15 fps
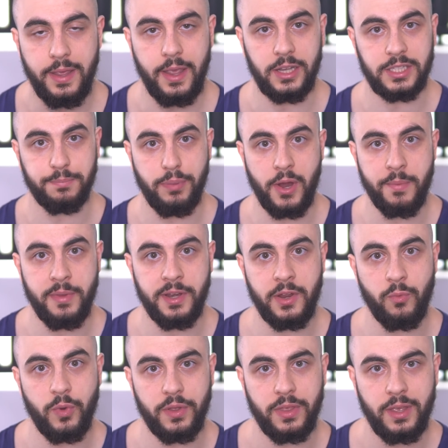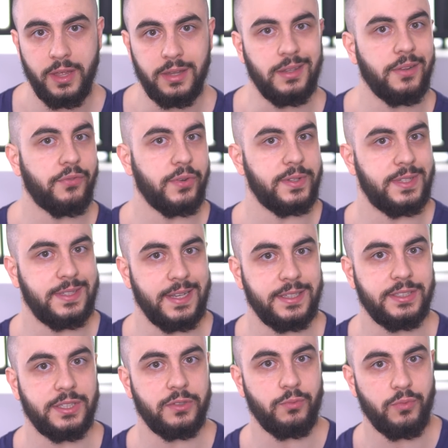experimenting with different
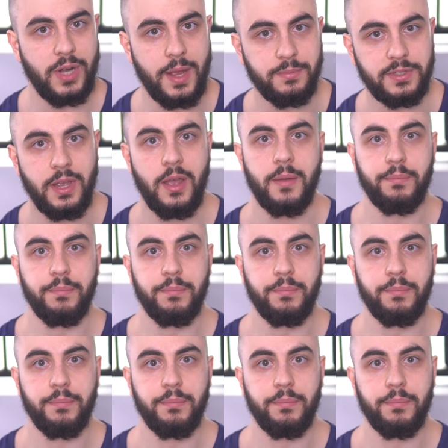sets and reps,